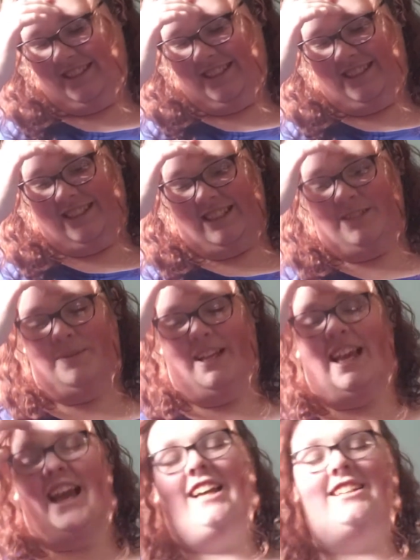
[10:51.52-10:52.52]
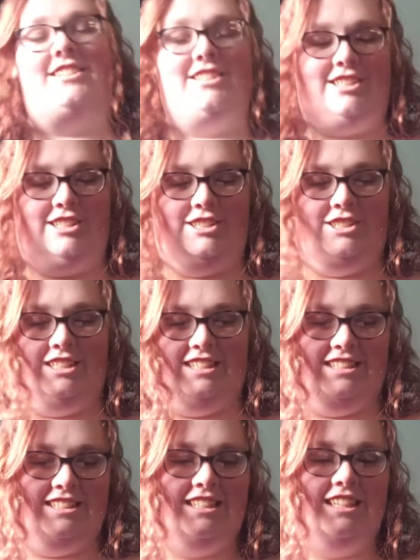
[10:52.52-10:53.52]
He's gonna be
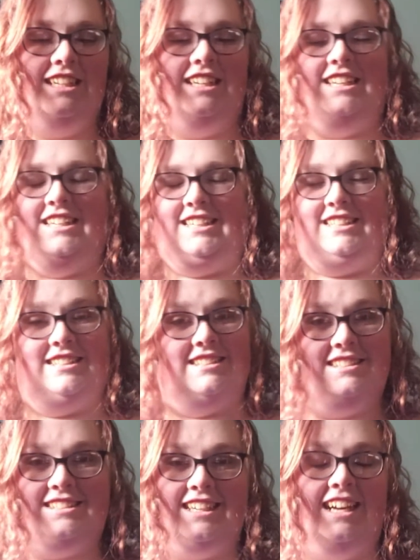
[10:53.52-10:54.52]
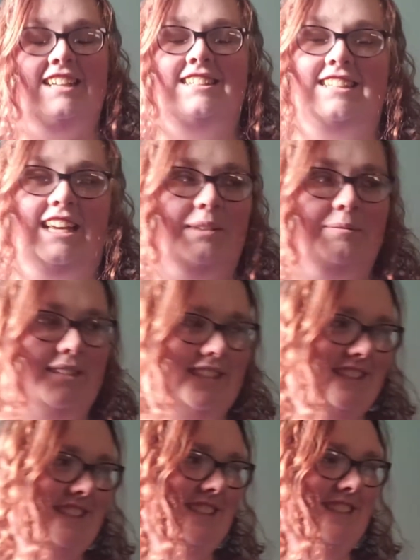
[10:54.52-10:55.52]
executed, and god damn it.
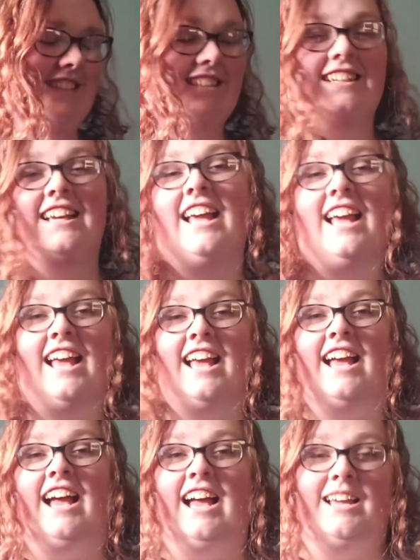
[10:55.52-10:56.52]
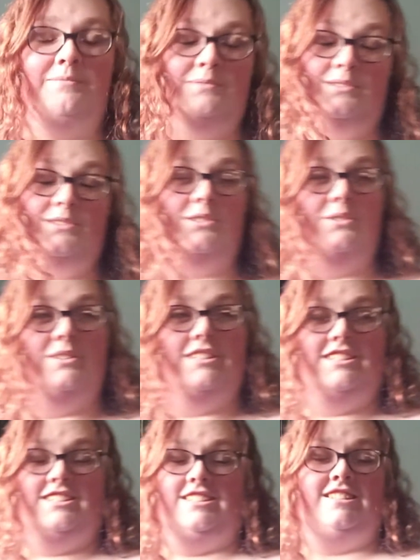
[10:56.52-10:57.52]
I'm
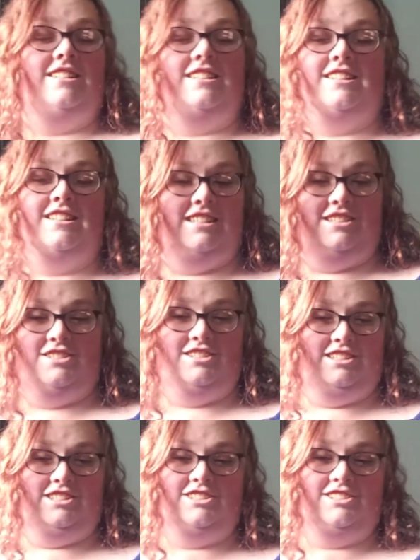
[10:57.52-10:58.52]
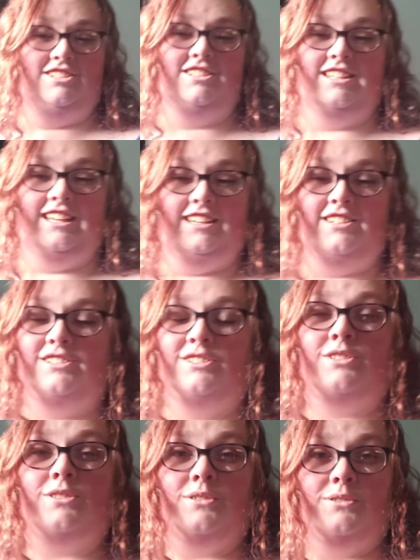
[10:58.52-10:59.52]
going to literally just like
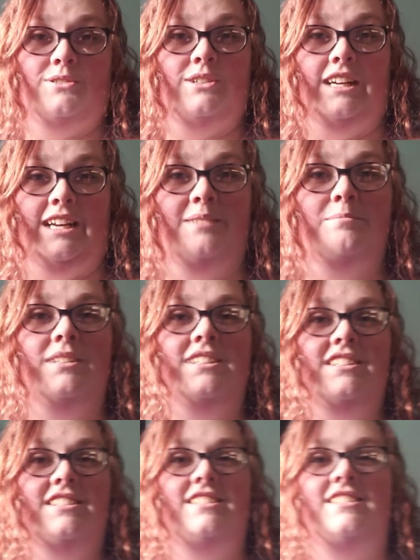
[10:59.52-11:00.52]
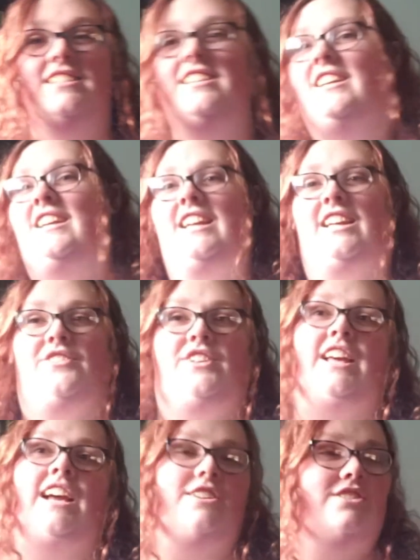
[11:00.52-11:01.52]
scream if
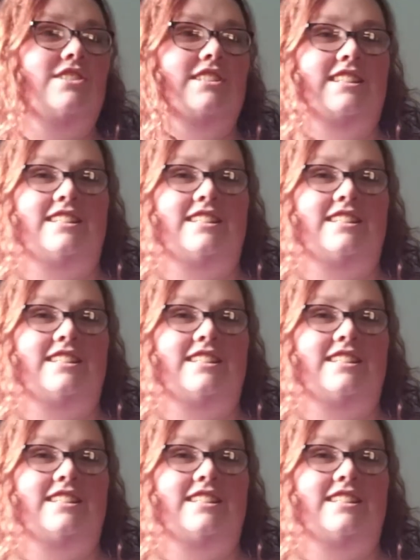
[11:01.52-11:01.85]
he actually